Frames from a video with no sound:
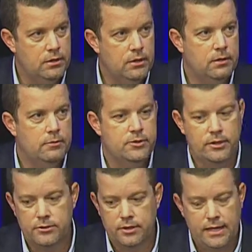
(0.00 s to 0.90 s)
Uh, the
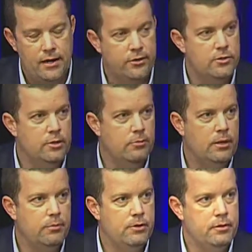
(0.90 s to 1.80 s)
Sarasota County has been a
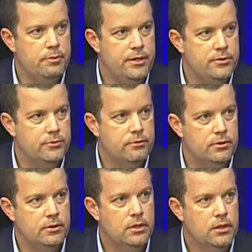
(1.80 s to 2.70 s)
member of the Peace
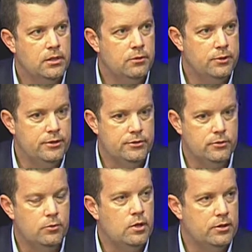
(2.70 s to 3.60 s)
River
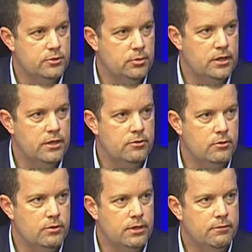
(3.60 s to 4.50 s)
regional water supply
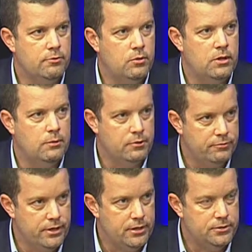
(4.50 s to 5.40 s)
authority for a number of
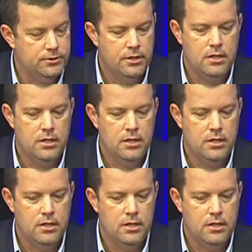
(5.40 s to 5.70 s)
years.